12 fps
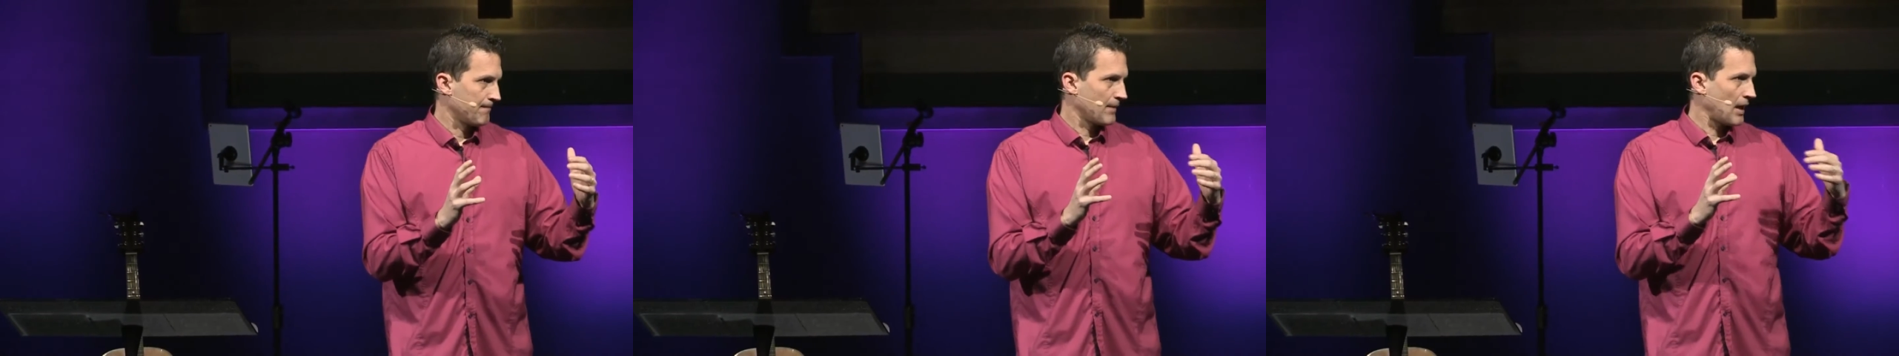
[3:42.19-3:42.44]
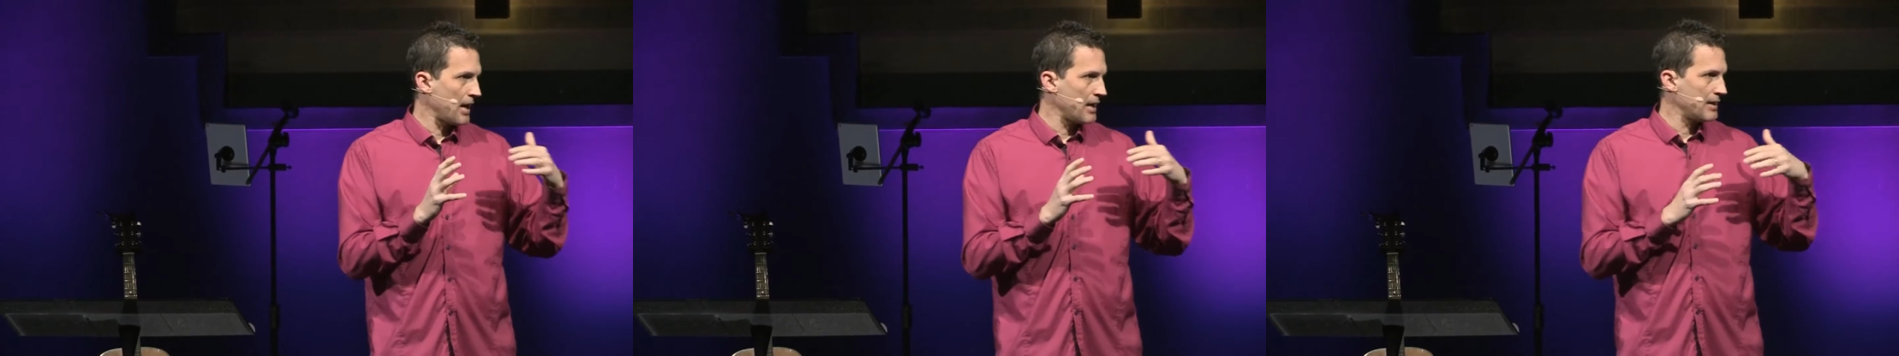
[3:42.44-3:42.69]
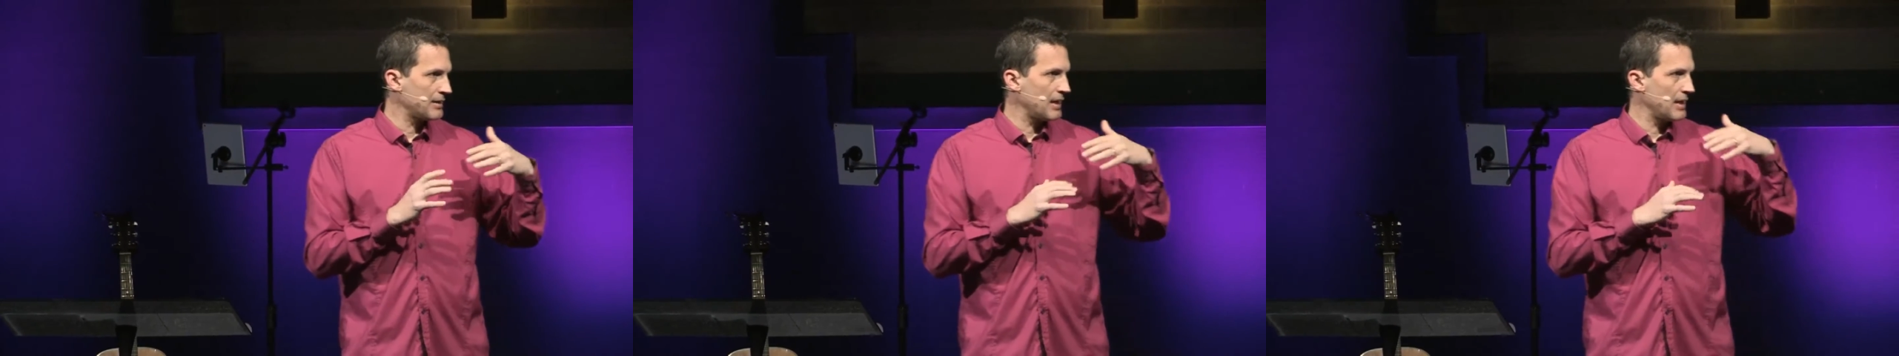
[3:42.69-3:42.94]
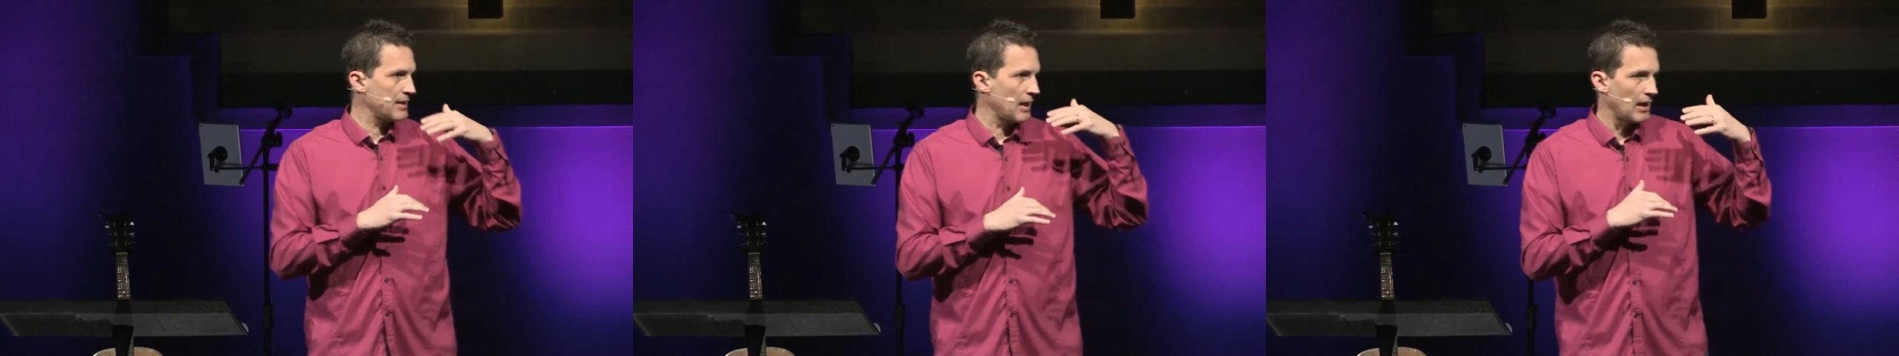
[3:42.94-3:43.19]
Okay, he's,
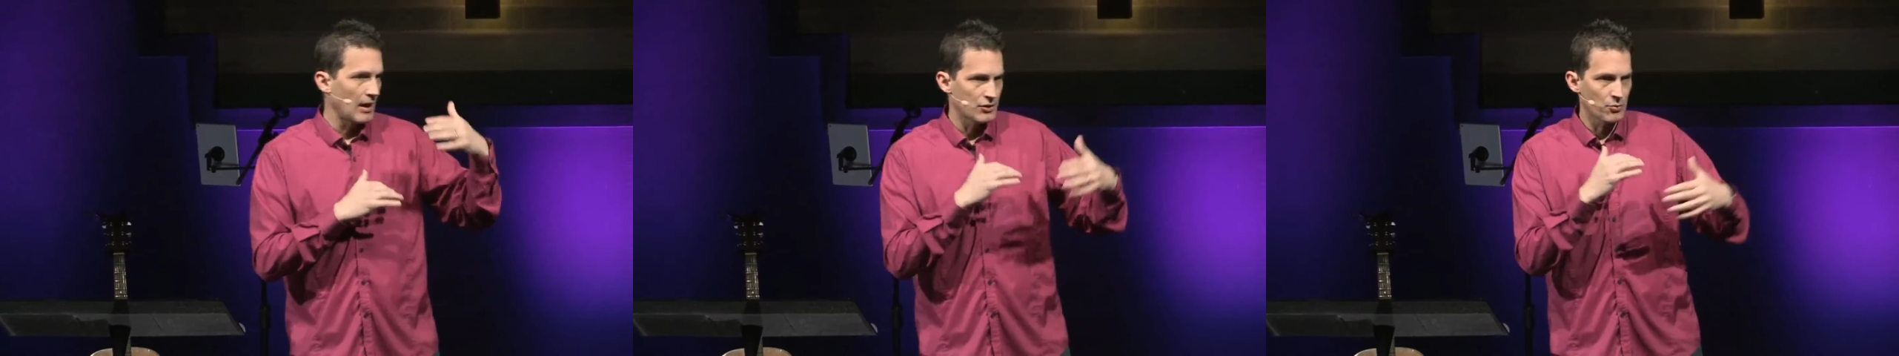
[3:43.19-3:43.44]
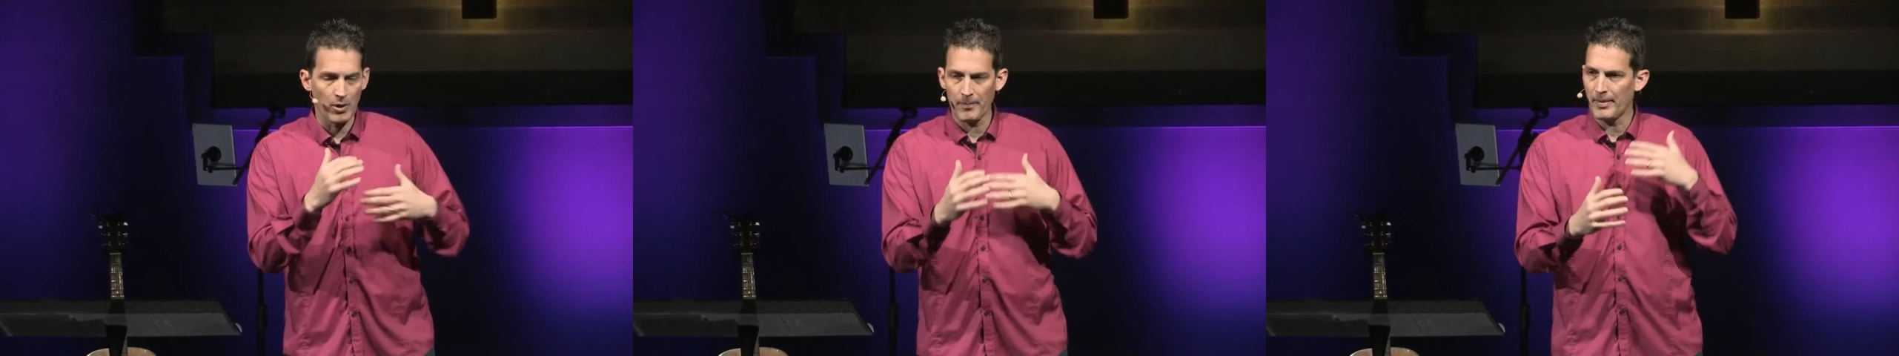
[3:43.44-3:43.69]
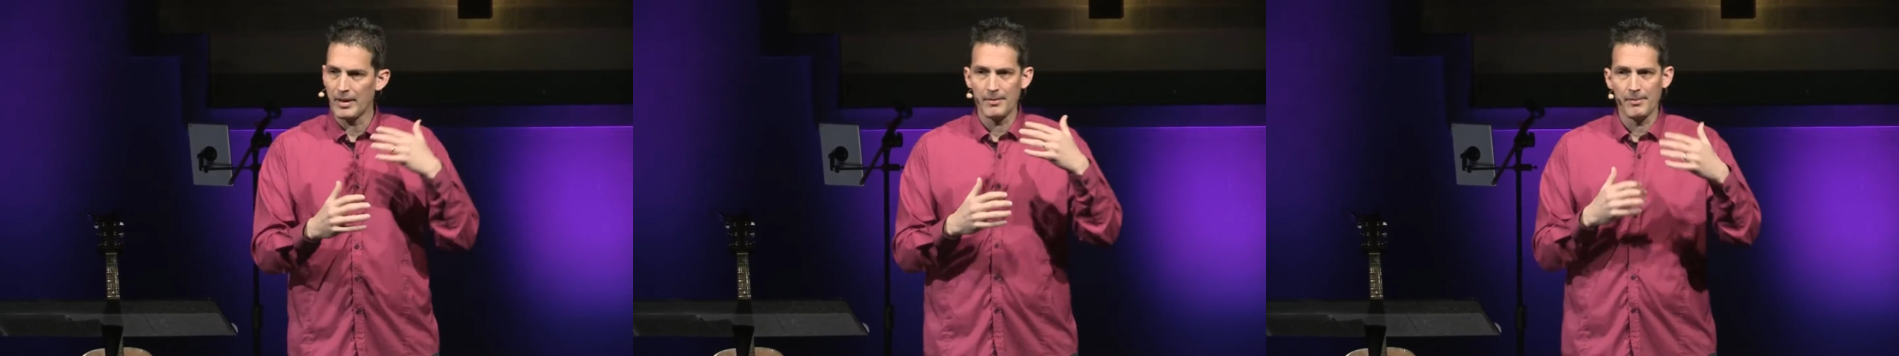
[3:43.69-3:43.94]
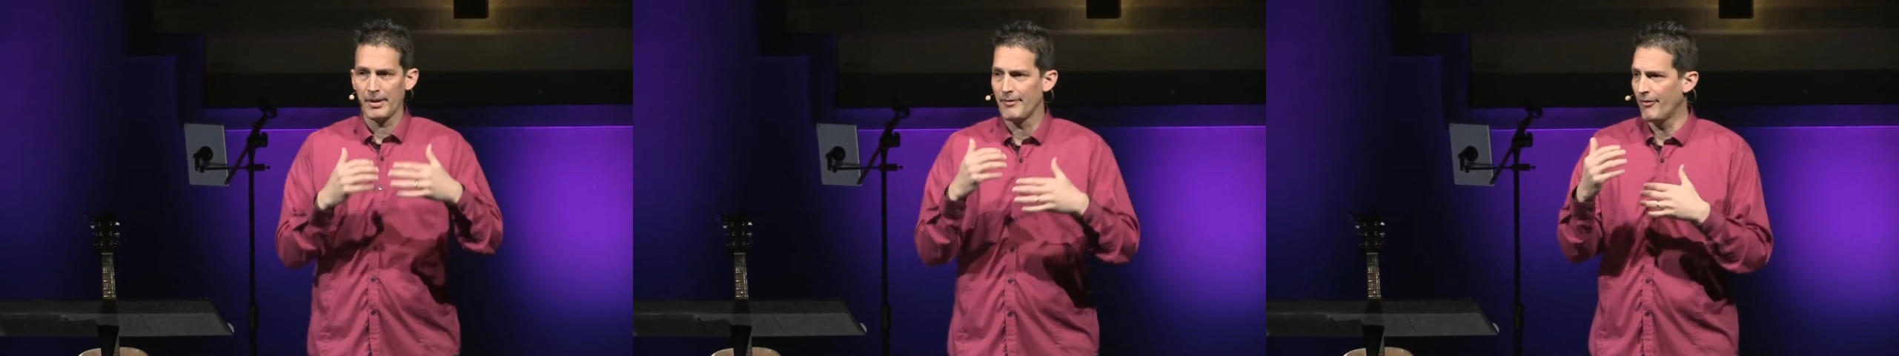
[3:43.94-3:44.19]
he's I just want to be, be